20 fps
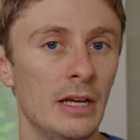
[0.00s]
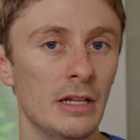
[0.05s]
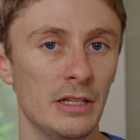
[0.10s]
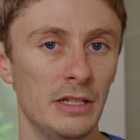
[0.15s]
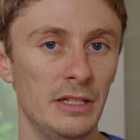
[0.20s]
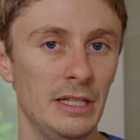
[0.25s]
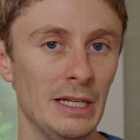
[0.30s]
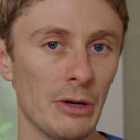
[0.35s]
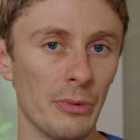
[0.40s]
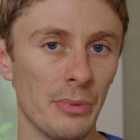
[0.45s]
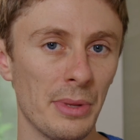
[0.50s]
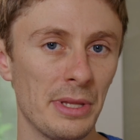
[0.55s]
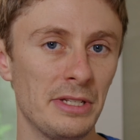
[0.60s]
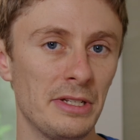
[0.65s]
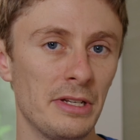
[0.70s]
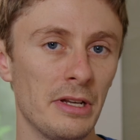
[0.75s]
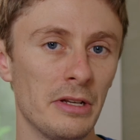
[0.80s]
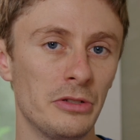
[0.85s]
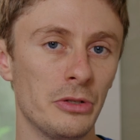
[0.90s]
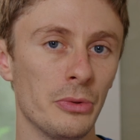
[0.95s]
To deal with
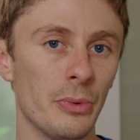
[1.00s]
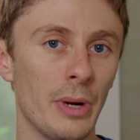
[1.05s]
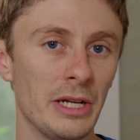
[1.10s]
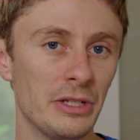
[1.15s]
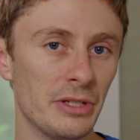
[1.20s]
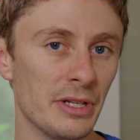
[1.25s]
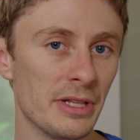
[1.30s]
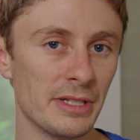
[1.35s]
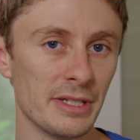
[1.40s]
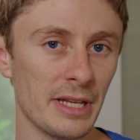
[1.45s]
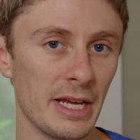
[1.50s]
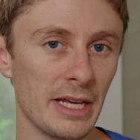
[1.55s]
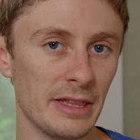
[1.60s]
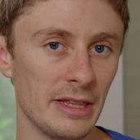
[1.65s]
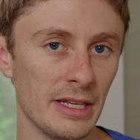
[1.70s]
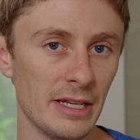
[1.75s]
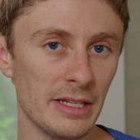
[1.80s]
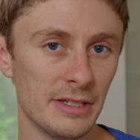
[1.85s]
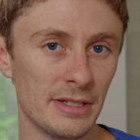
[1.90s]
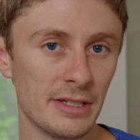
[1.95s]
situations like
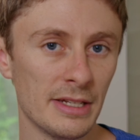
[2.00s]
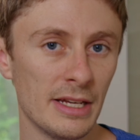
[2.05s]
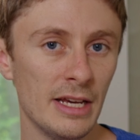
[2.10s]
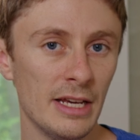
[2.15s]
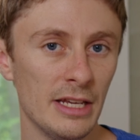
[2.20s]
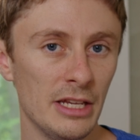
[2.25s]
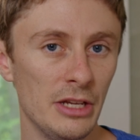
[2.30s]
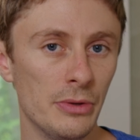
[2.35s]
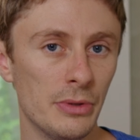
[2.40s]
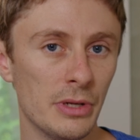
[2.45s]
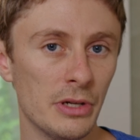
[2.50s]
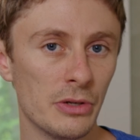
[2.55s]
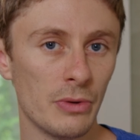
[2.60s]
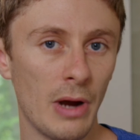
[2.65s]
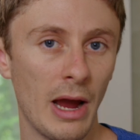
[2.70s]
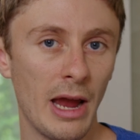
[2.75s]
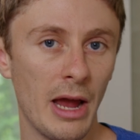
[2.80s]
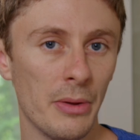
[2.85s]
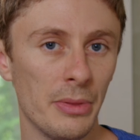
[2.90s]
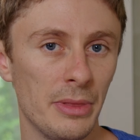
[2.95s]
this, you can
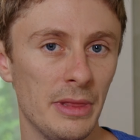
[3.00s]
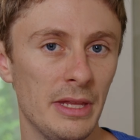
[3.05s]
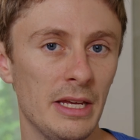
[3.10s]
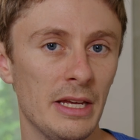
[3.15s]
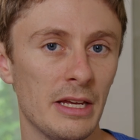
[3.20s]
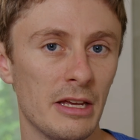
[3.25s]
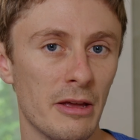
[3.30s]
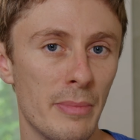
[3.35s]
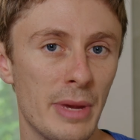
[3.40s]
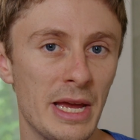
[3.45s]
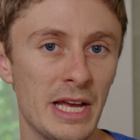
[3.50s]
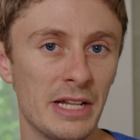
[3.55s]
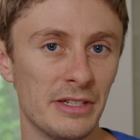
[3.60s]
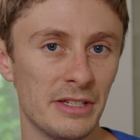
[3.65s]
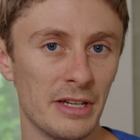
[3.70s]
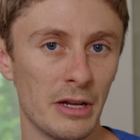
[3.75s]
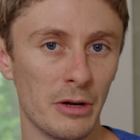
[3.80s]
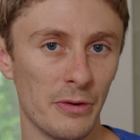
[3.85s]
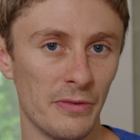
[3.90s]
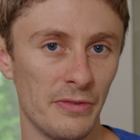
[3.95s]
try out the Command
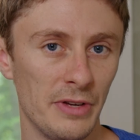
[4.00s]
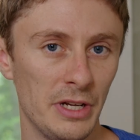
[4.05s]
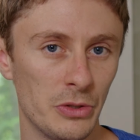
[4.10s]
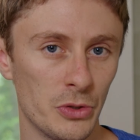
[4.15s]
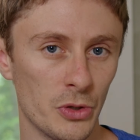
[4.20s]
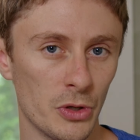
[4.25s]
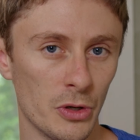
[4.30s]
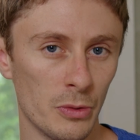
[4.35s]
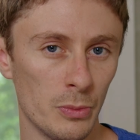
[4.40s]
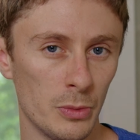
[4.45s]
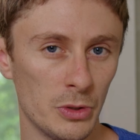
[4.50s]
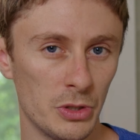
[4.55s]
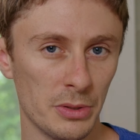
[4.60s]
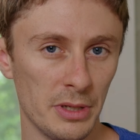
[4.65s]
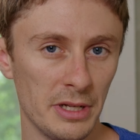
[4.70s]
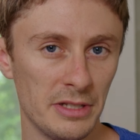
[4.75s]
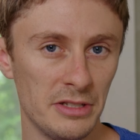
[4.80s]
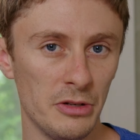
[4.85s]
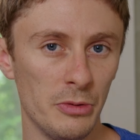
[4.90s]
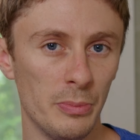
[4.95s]
Center feature, which
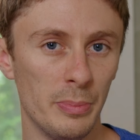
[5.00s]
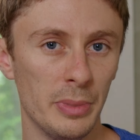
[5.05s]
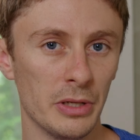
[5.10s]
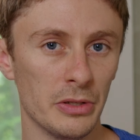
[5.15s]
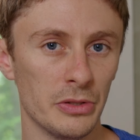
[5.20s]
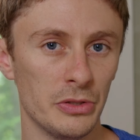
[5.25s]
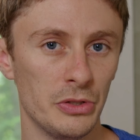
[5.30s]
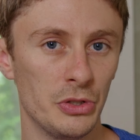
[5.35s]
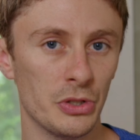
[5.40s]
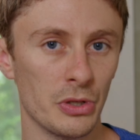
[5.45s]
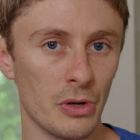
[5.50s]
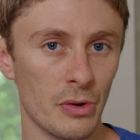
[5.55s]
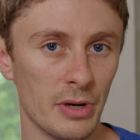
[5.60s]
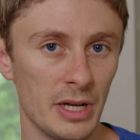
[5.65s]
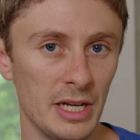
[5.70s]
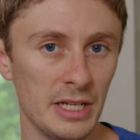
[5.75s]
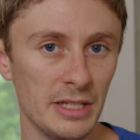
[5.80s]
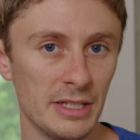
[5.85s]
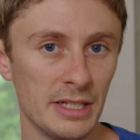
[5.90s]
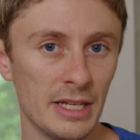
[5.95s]
lets you build
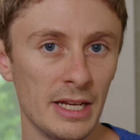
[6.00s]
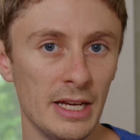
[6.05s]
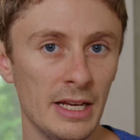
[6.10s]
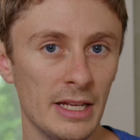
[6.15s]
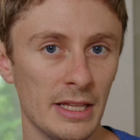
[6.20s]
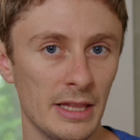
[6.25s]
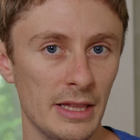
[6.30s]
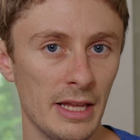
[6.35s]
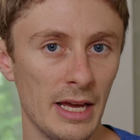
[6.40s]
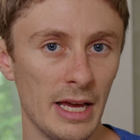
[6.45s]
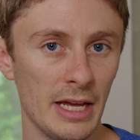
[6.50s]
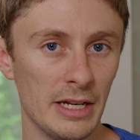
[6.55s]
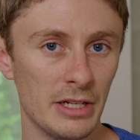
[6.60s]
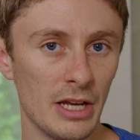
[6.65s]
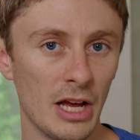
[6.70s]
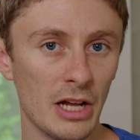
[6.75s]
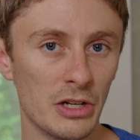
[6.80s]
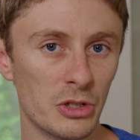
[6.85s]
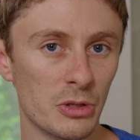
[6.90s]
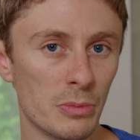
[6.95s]
journeys that
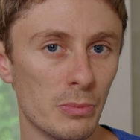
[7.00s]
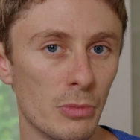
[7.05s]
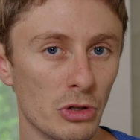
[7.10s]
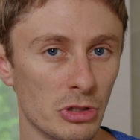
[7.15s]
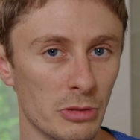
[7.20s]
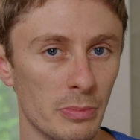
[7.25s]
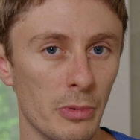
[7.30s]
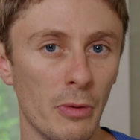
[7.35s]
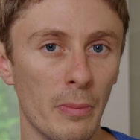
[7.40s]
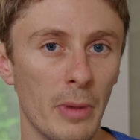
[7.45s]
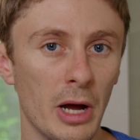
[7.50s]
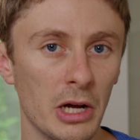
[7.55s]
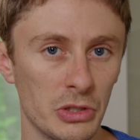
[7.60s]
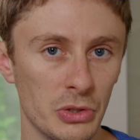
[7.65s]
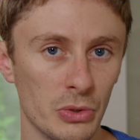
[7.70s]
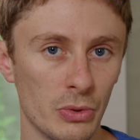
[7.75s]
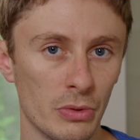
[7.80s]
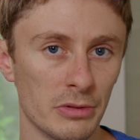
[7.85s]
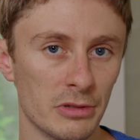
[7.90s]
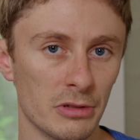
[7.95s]
touch multiple
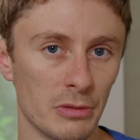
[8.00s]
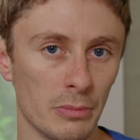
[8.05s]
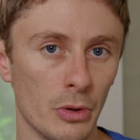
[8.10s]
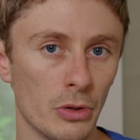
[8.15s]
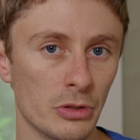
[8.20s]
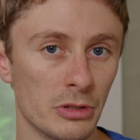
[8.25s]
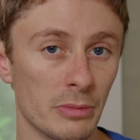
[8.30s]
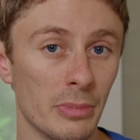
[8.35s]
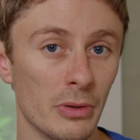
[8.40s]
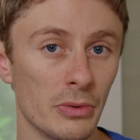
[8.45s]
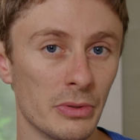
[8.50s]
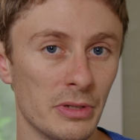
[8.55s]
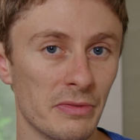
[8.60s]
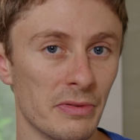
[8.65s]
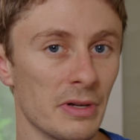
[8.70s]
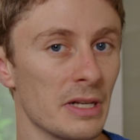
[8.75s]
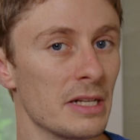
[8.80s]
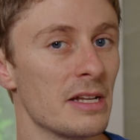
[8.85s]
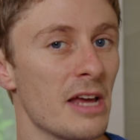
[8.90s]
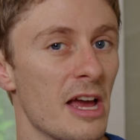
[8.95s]
modules or multiple
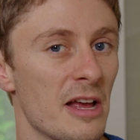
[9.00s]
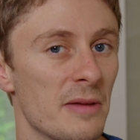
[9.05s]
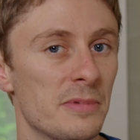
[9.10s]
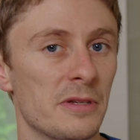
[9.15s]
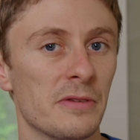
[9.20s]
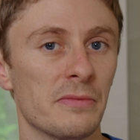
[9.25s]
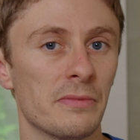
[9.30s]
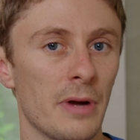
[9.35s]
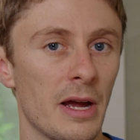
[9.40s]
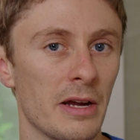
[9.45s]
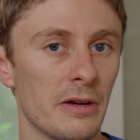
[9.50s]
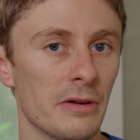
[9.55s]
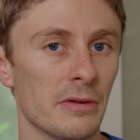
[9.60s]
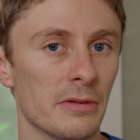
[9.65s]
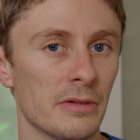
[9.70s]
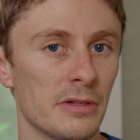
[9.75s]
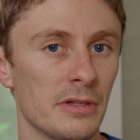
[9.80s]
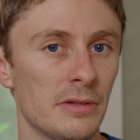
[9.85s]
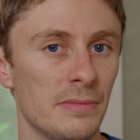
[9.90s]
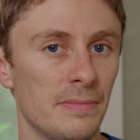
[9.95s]
different types of
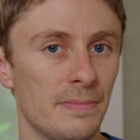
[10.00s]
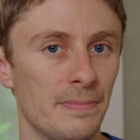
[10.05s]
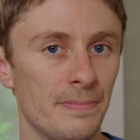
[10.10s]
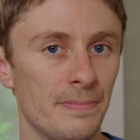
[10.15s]
records.